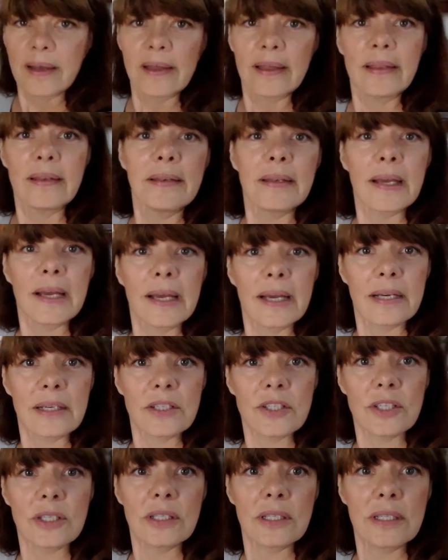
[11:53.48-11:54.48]
And
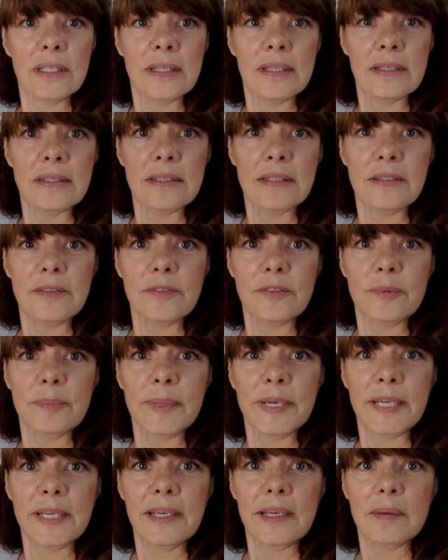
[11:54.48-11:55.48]
actually, that's it for
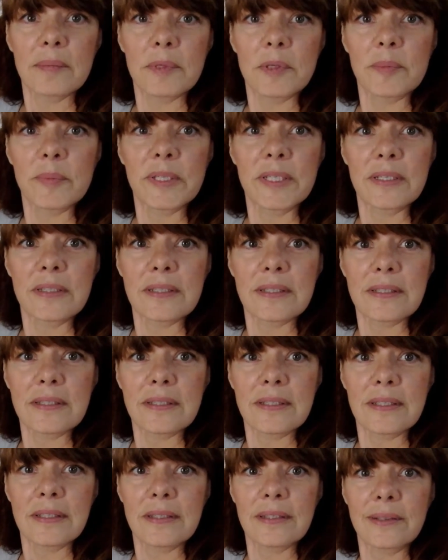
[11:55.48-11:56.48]
my camera because I
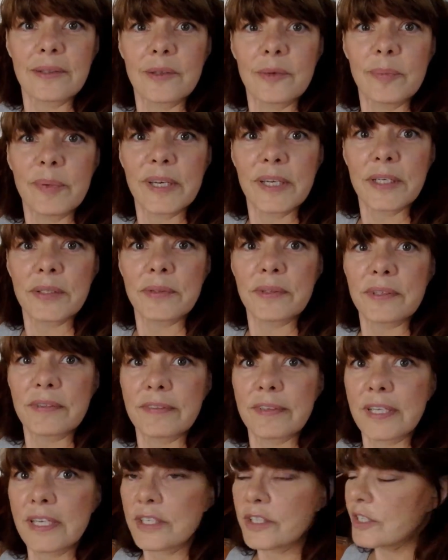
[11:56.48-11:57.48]
see the low battery
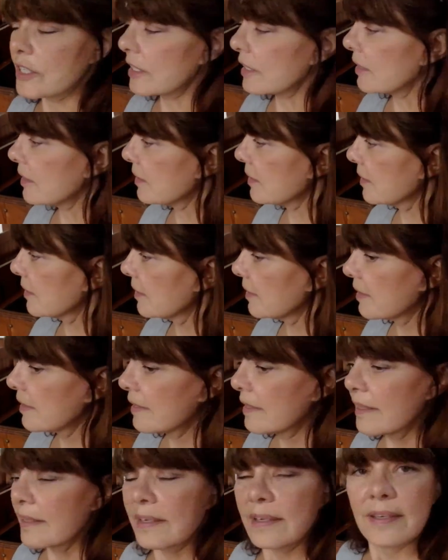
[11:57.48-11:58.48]
flashing.
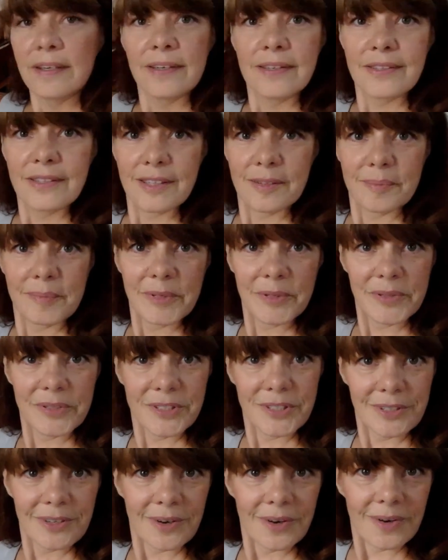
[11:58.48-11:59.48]
So I'm
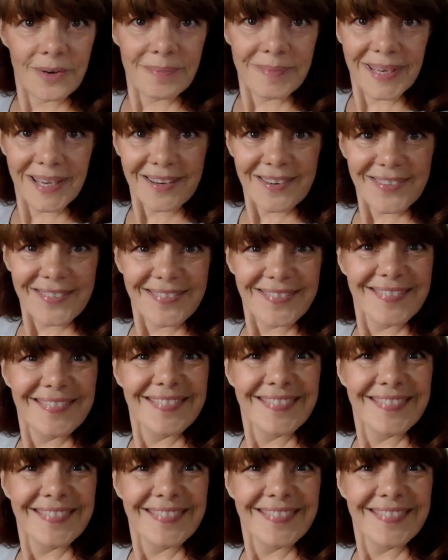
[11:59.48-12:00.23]
going to go home now.